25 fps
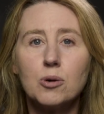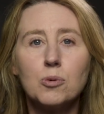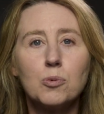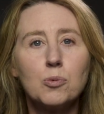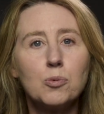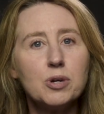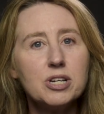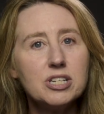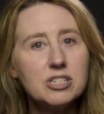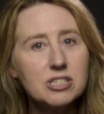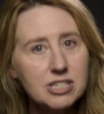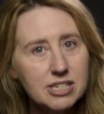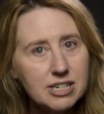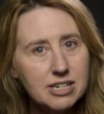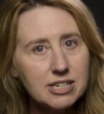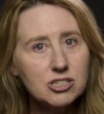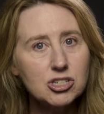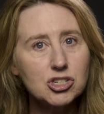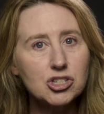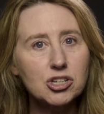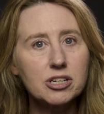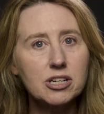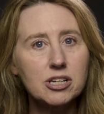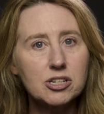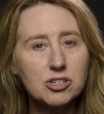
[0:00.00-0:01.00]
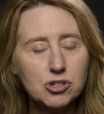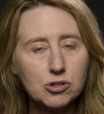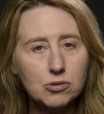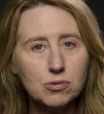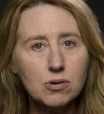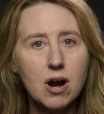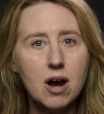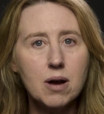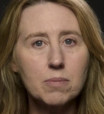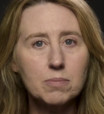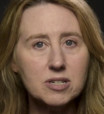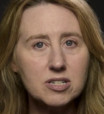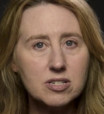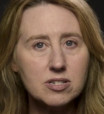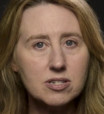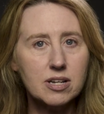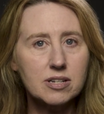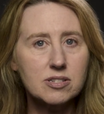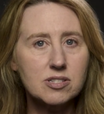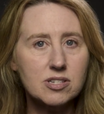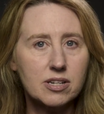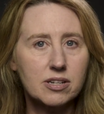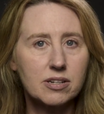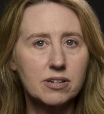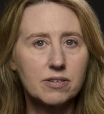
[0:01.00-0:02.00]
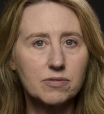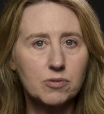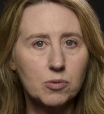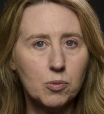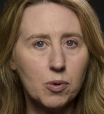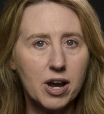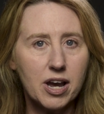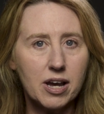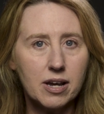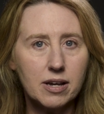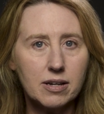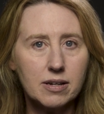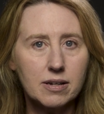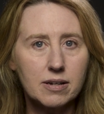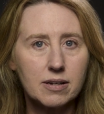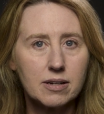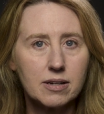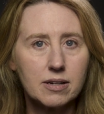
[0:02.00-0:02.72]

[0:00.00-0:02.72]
we teach in a trauma-sensitive way.